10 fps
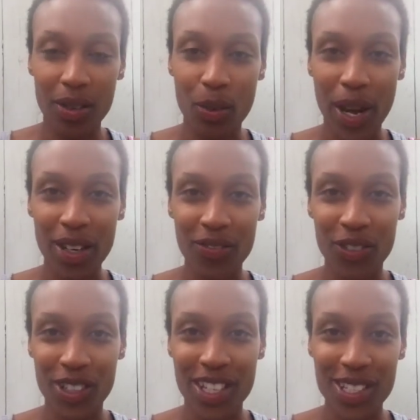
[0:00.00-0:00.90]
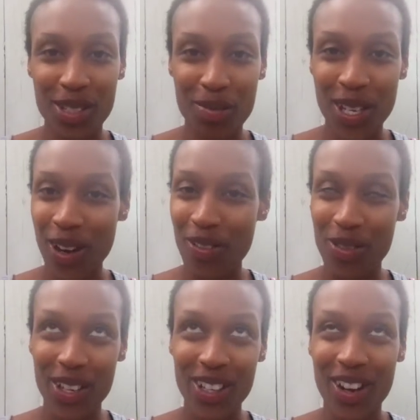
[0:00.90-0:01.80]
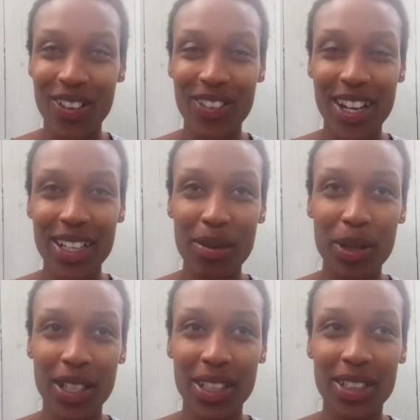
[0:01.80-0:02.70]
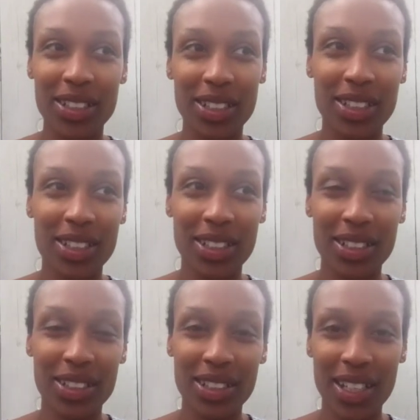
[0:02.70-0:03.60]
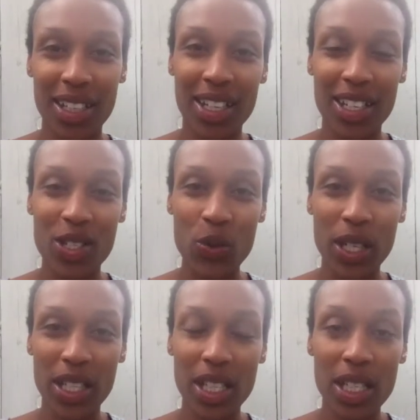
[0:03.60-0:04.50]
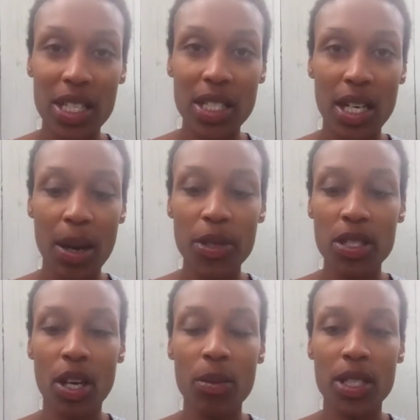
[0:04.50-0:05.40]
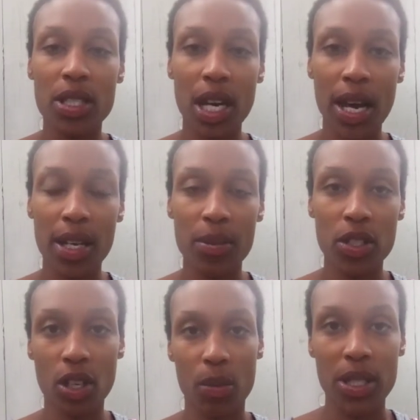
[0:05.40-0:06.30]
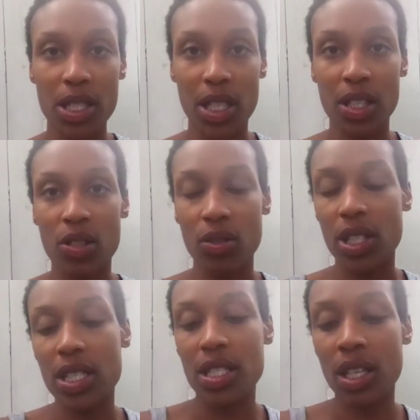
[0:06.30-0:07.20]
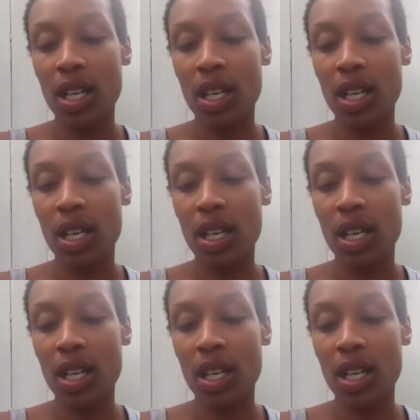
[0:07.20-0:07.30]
Waiting for this to be over with already, but it is what it is, and I am determined to get through this.